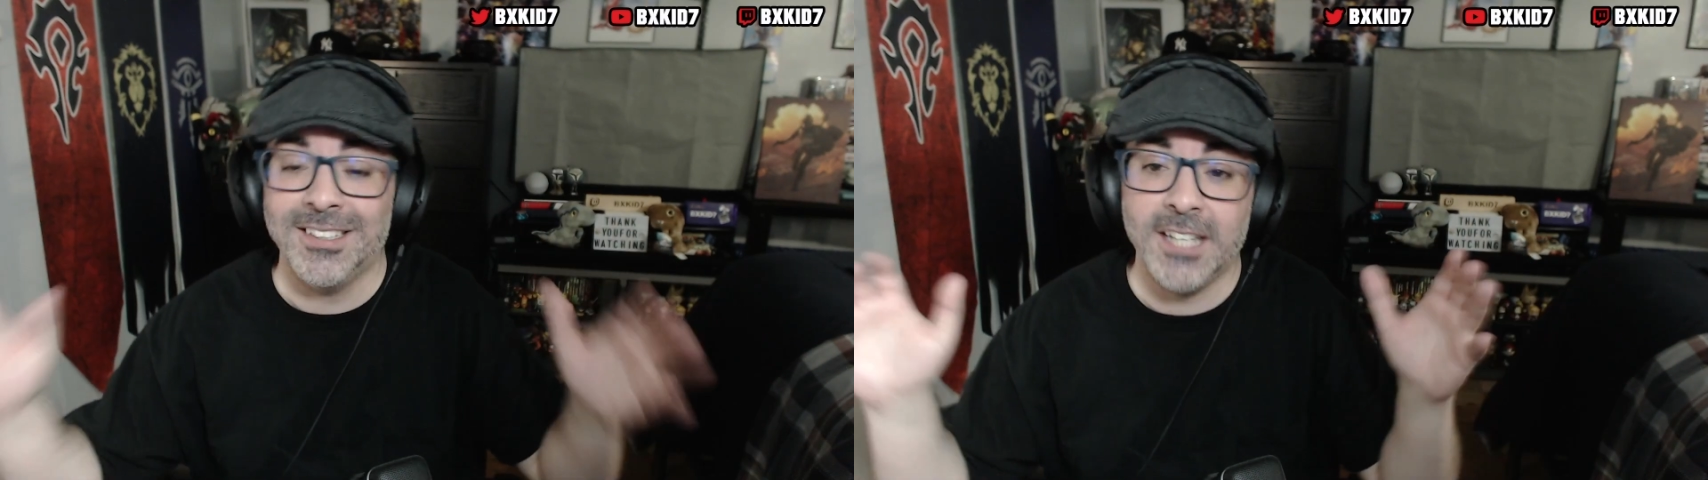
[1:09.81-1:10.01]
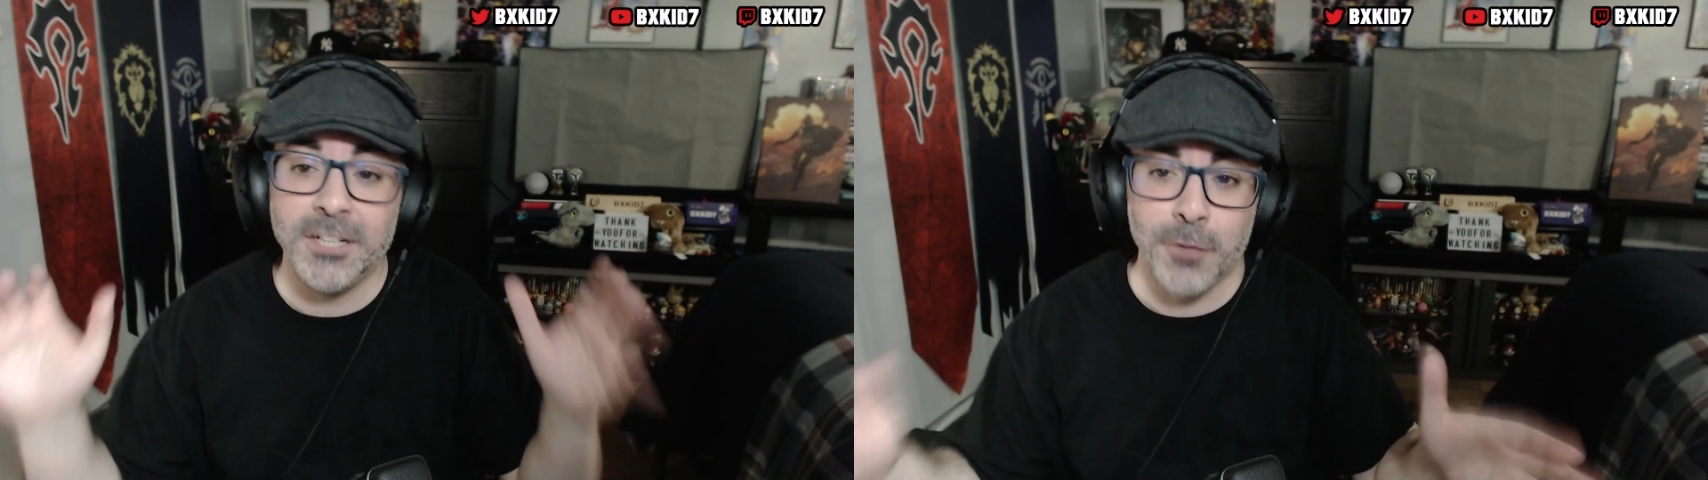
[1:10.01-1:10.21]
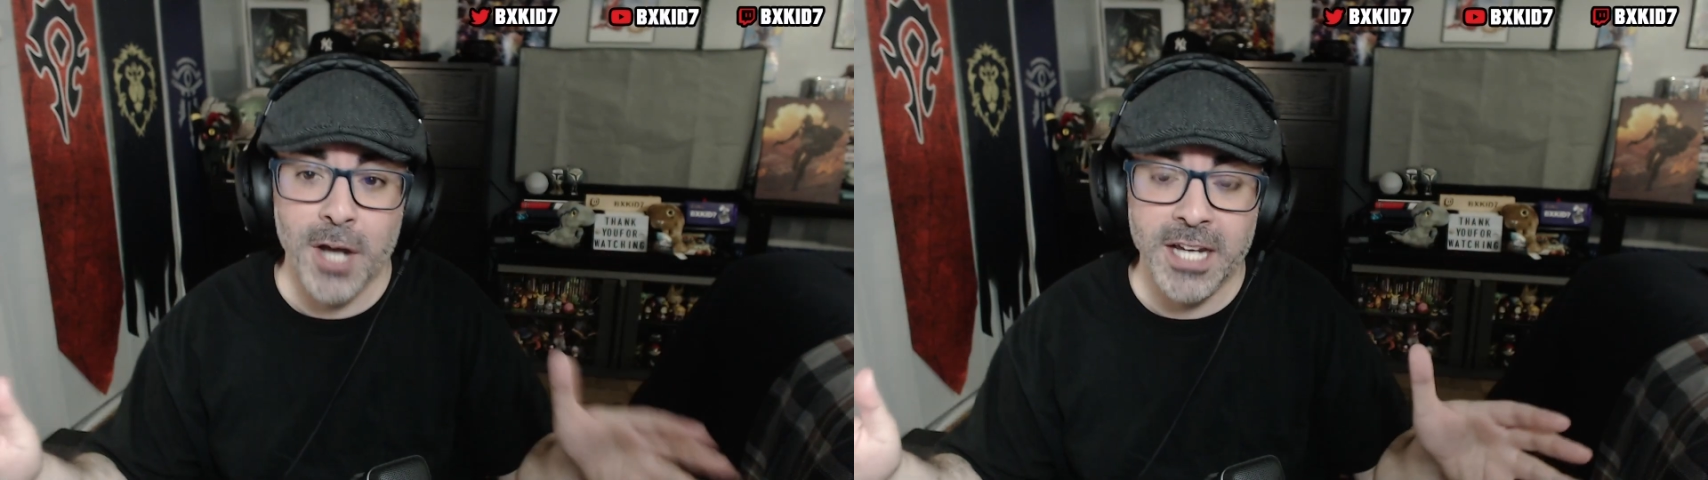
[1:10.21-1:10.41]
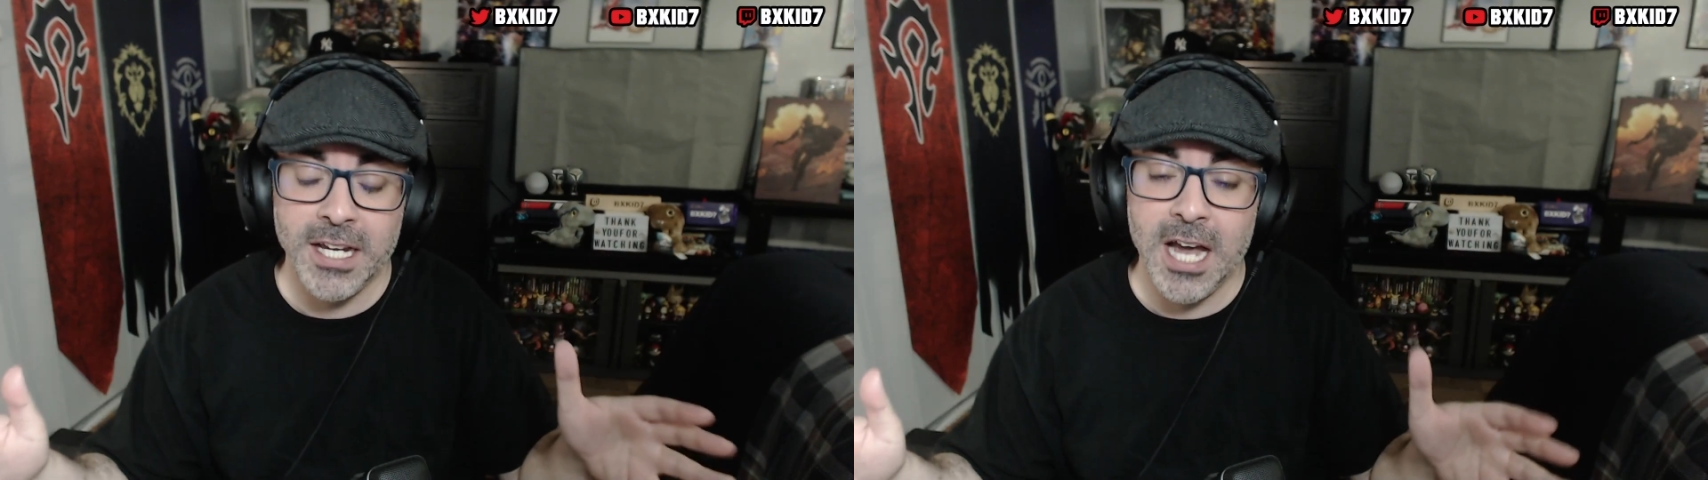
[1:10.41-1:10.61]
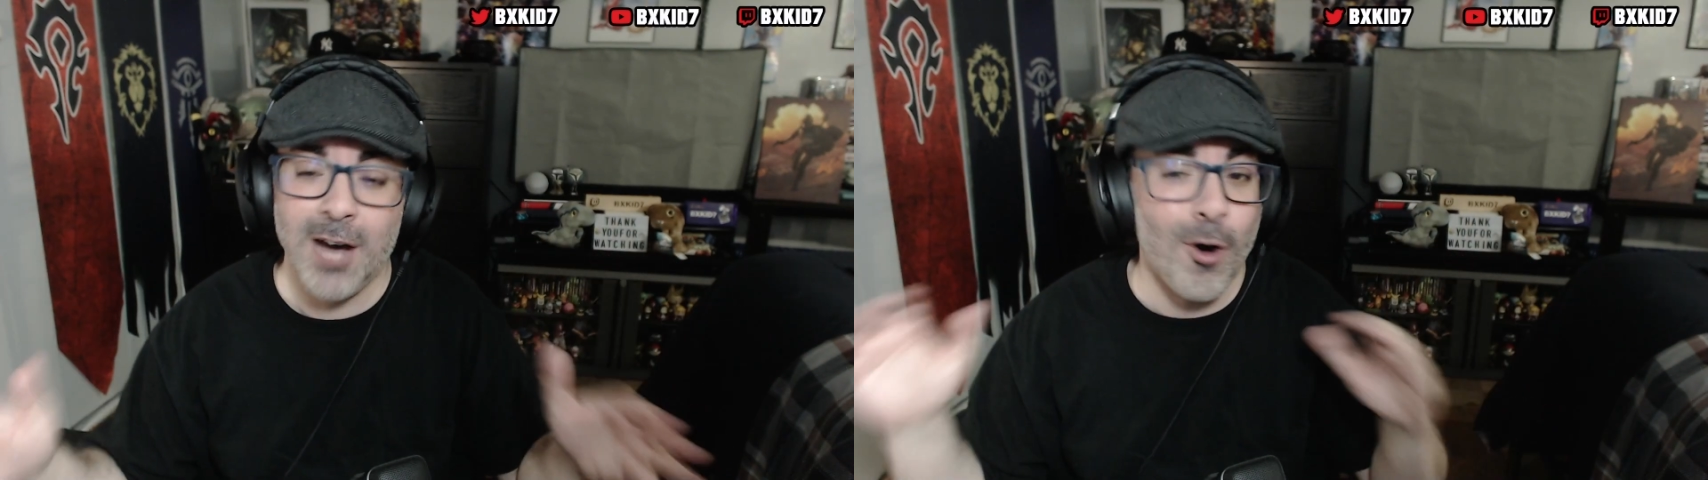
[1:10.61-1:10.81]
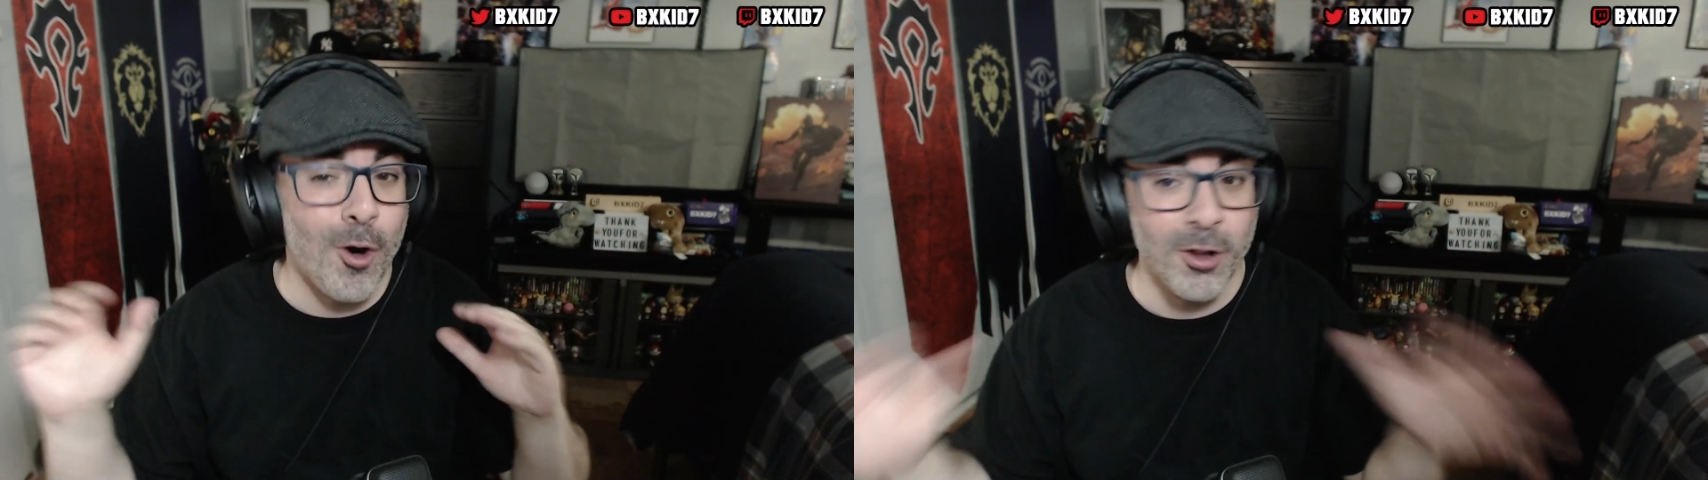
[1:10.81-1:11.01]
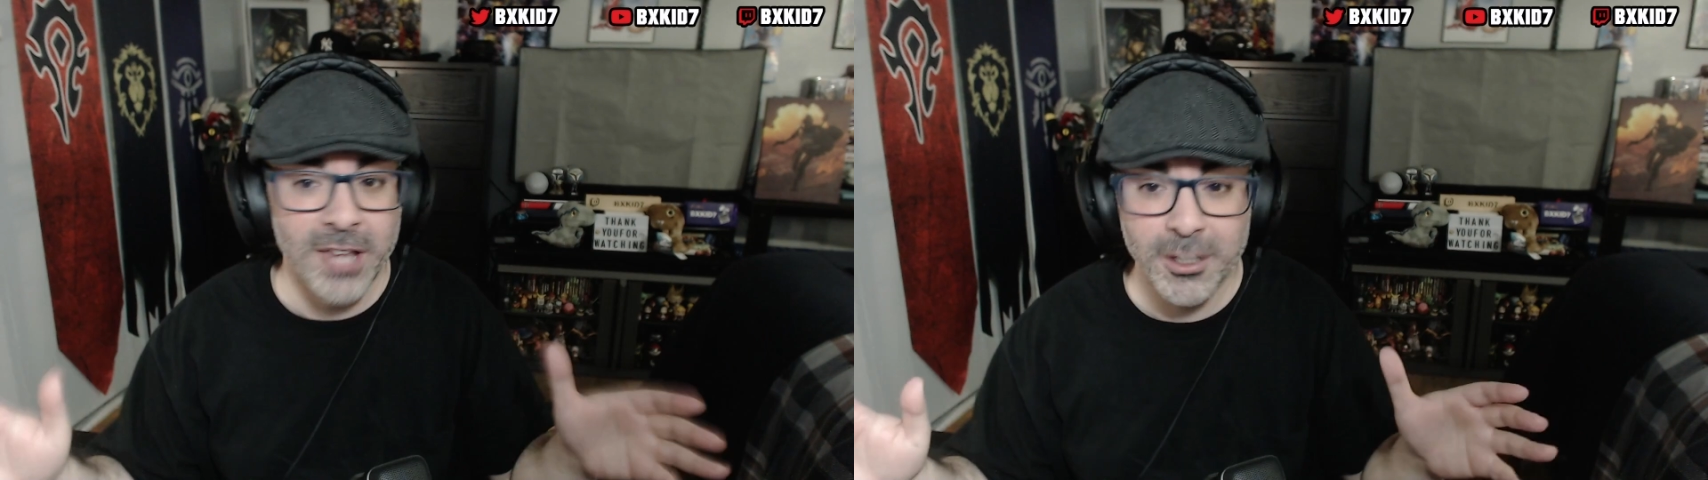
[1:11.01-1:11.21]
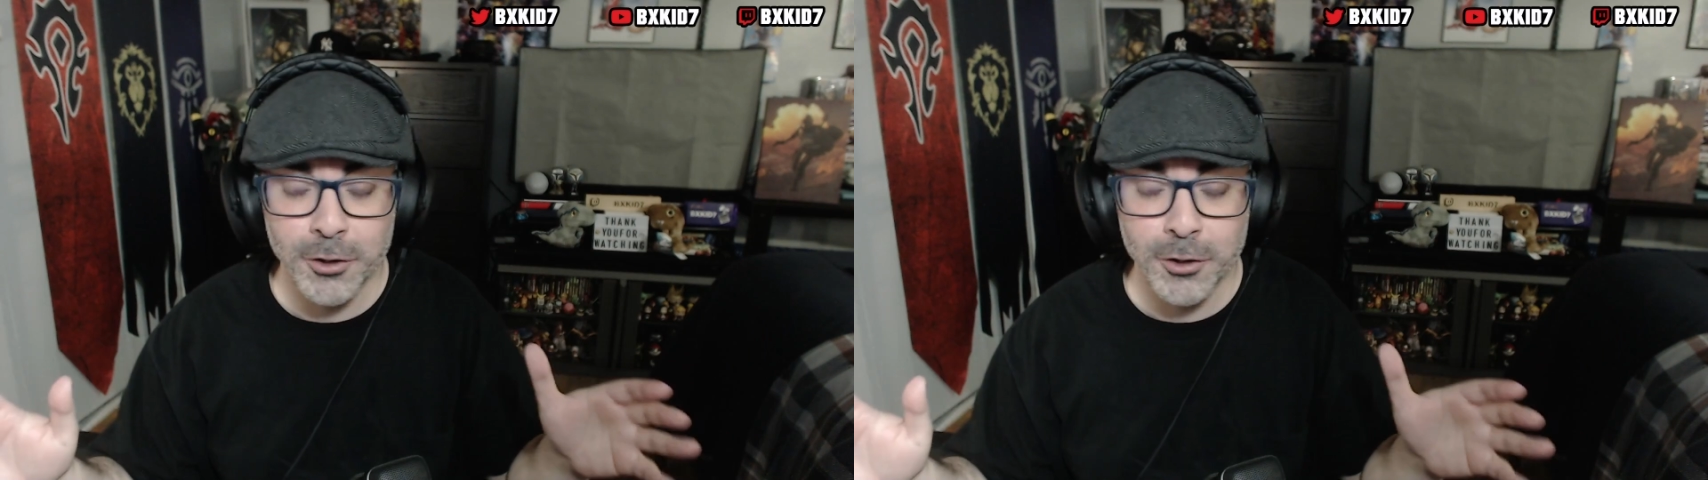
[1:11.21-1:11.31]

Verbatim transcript: Thanks for hanging out, all that